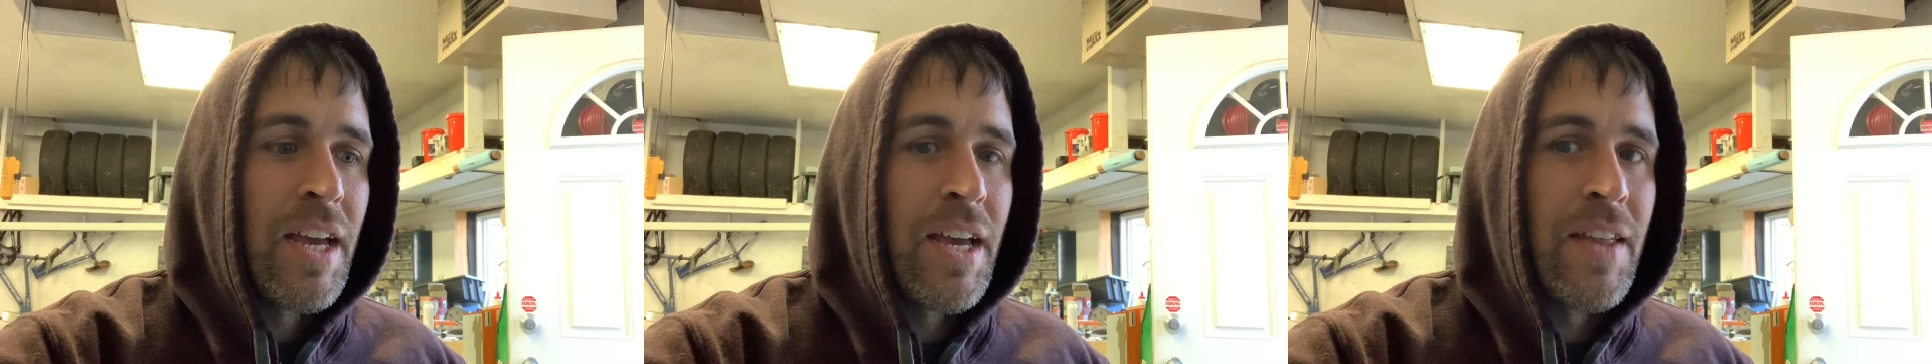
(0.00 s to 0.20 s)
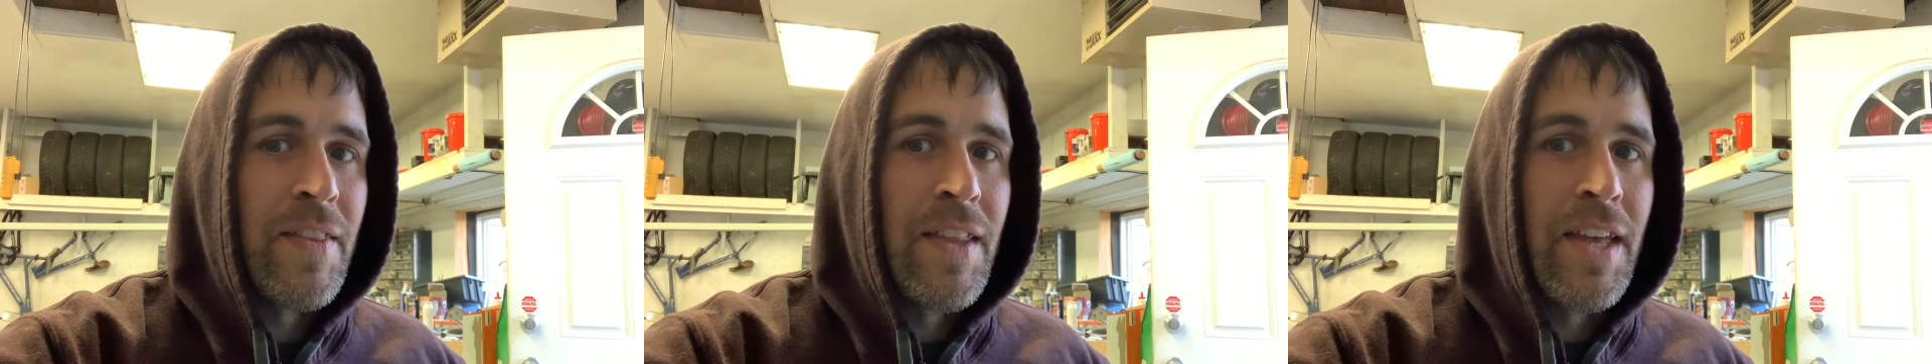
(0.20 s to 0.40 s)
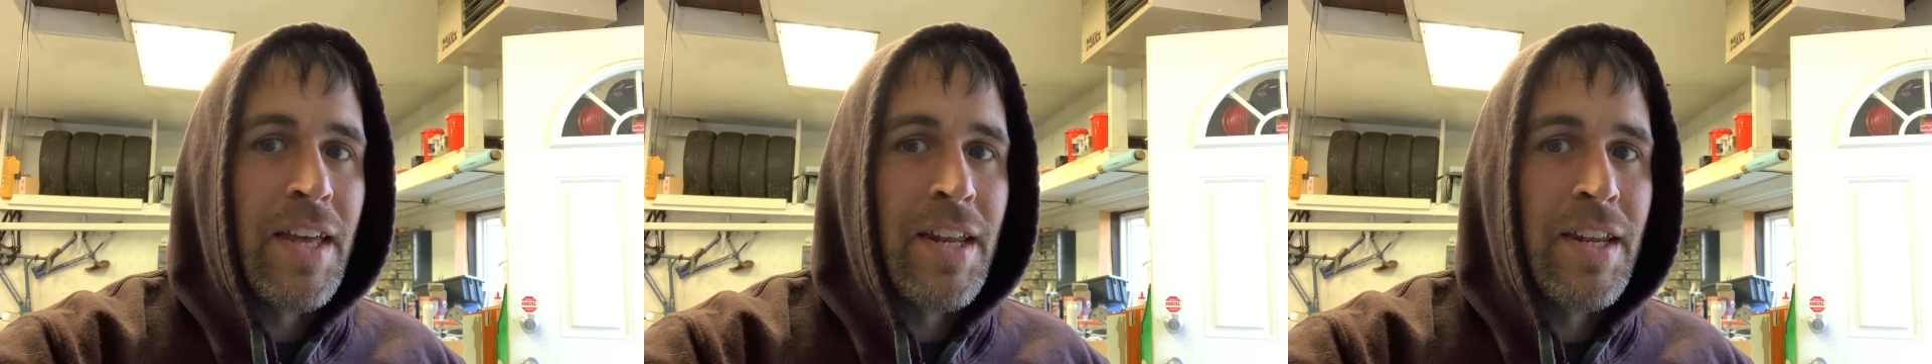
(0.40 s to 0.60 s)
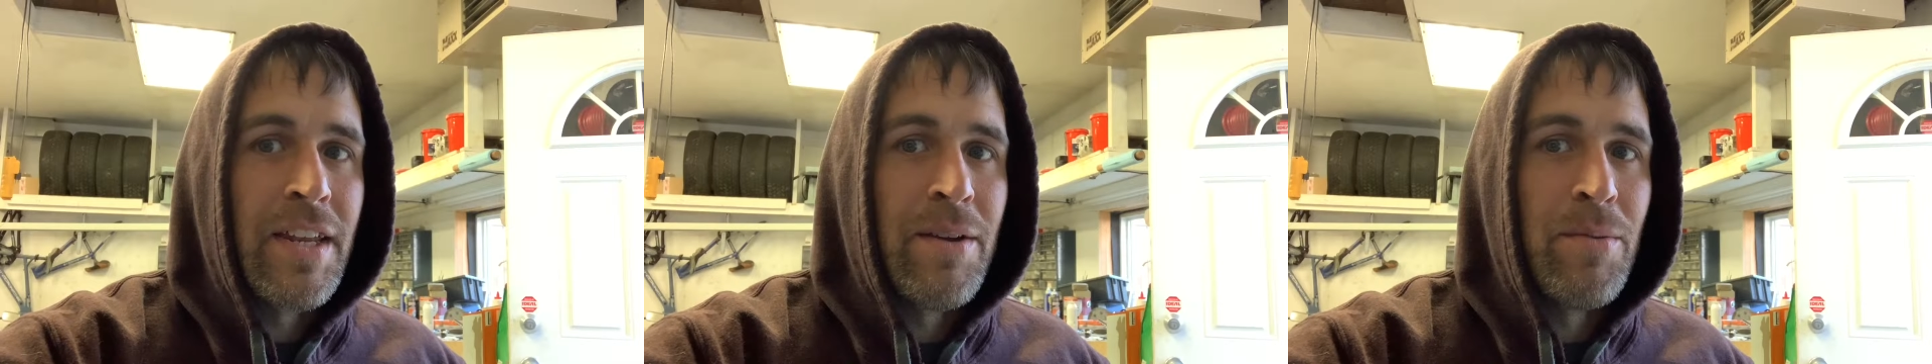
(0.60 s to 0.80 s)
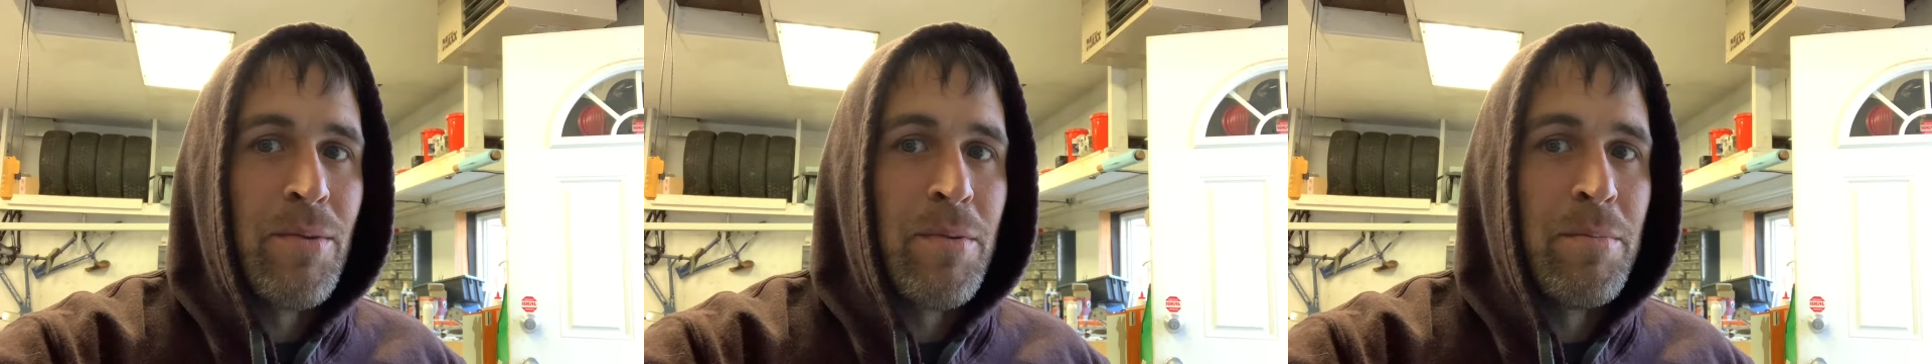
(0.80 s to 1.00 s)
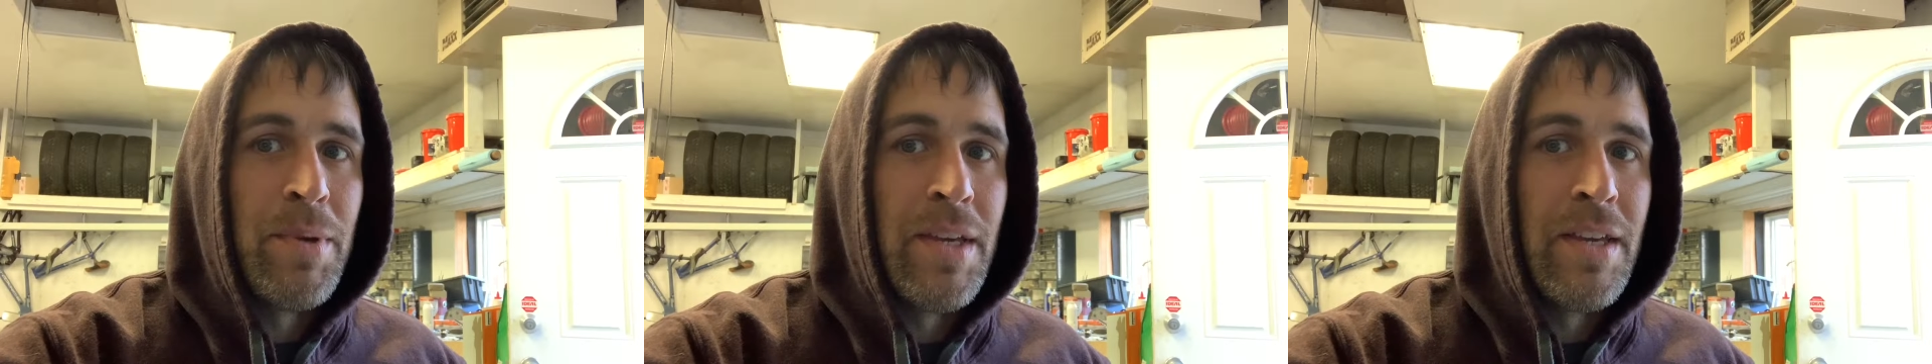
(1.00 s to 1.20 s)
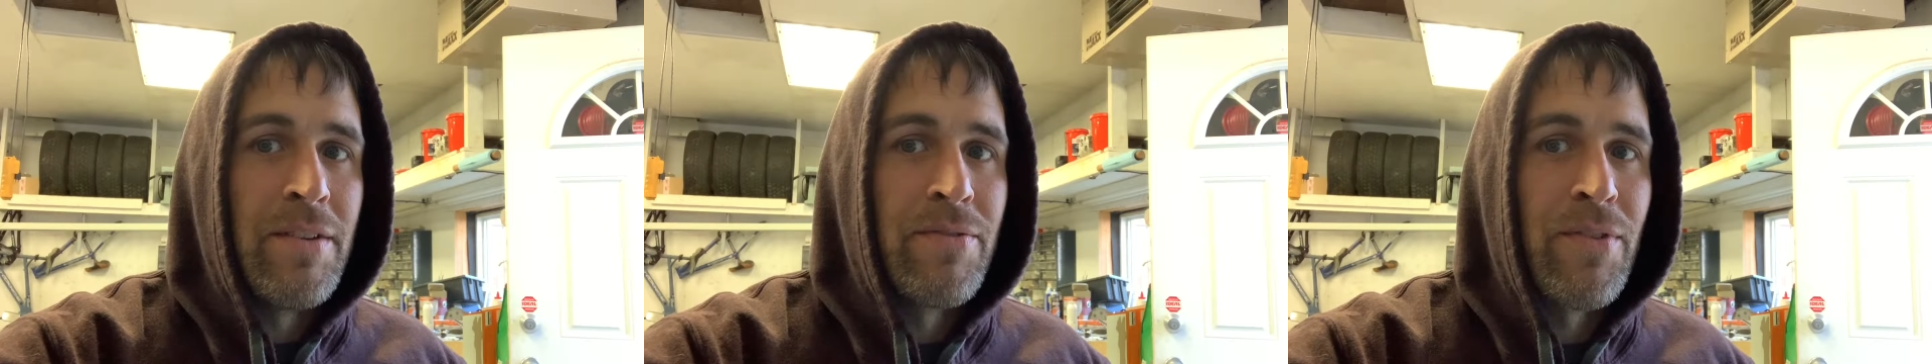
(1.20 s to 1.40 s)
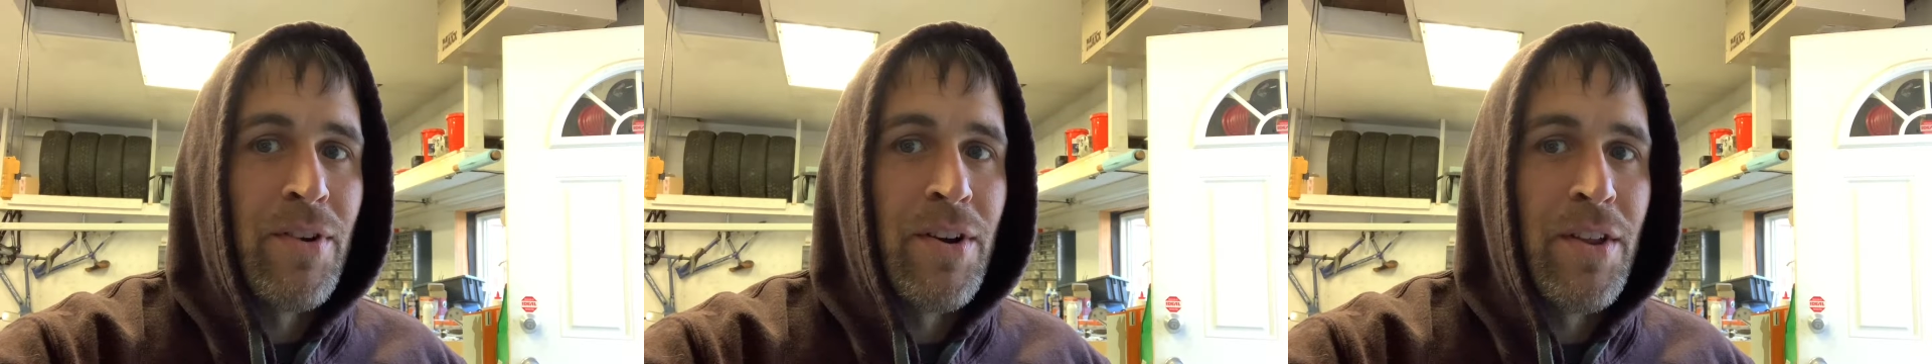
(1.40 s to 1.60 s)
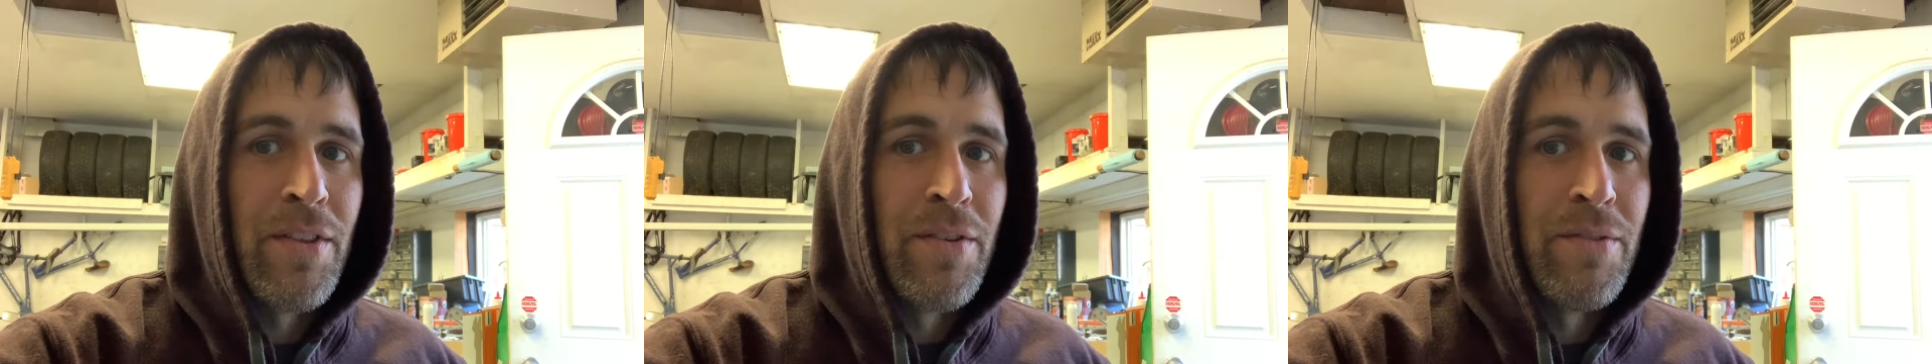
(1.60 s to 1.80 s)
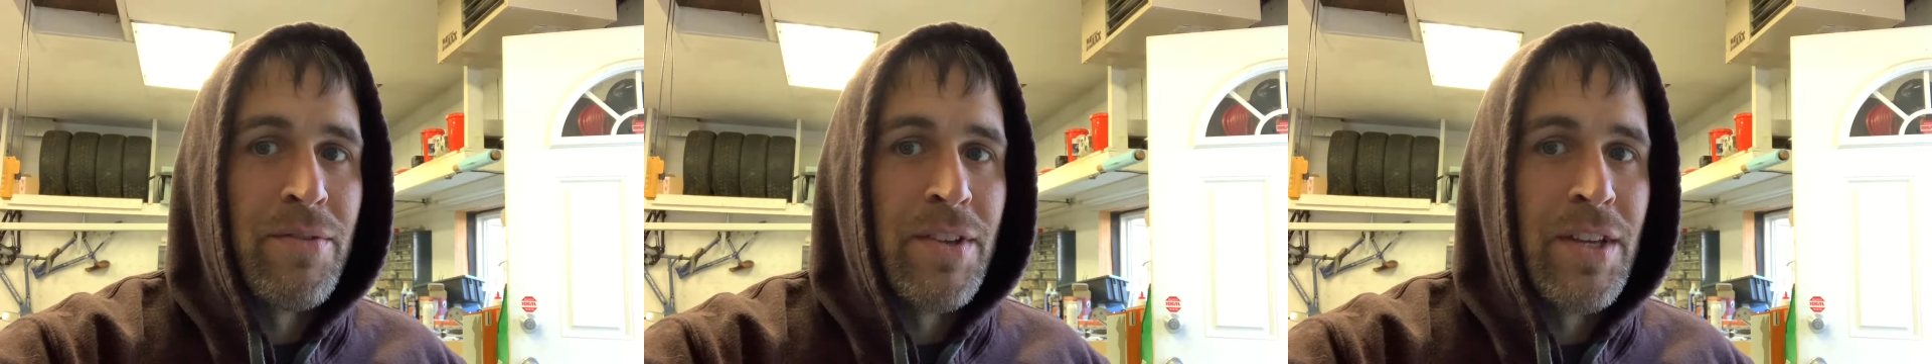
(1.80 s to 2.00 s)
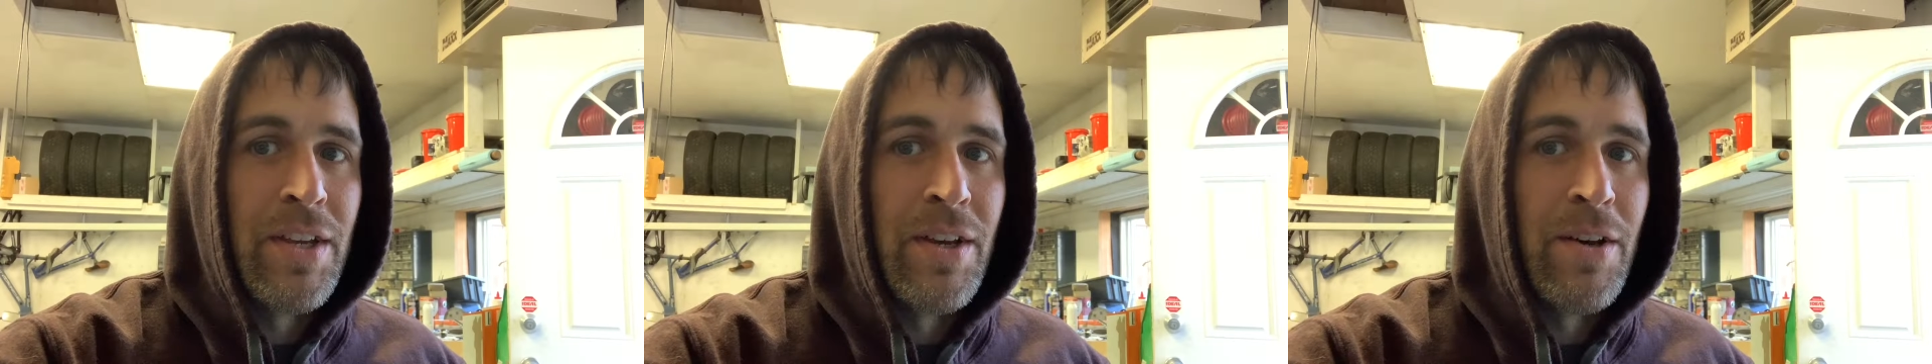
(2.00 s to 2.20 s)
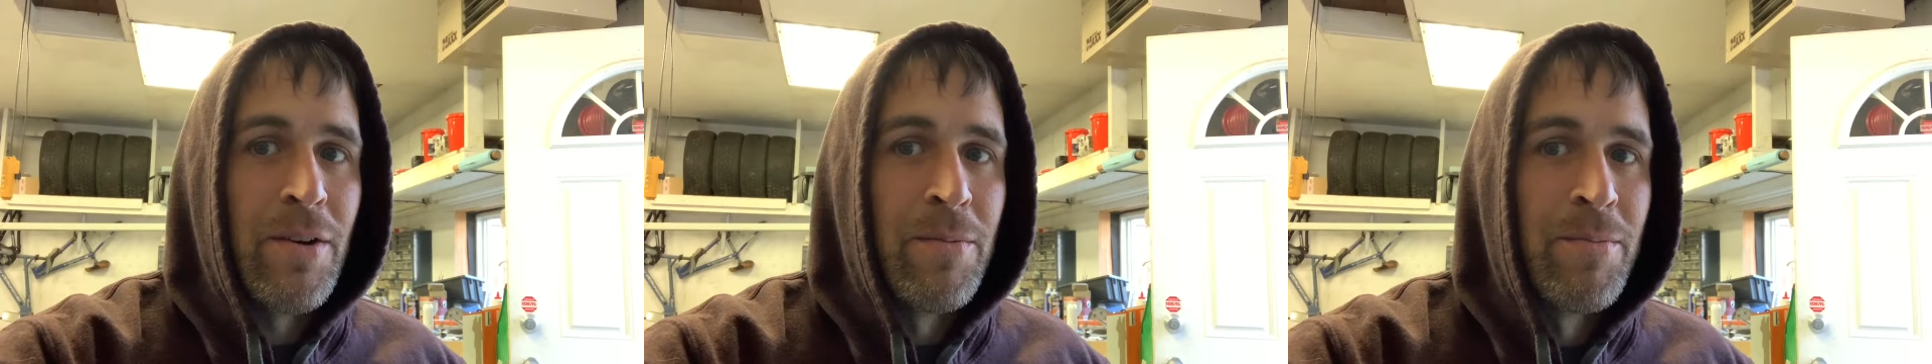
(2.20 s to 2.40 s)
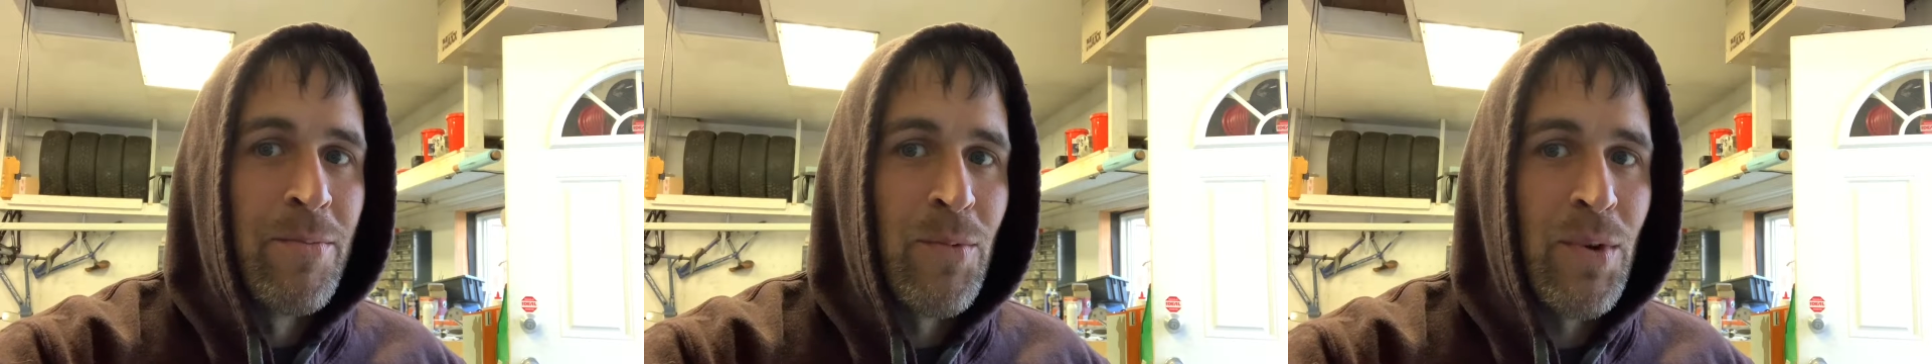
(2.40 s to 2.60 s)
and that it would be for another video.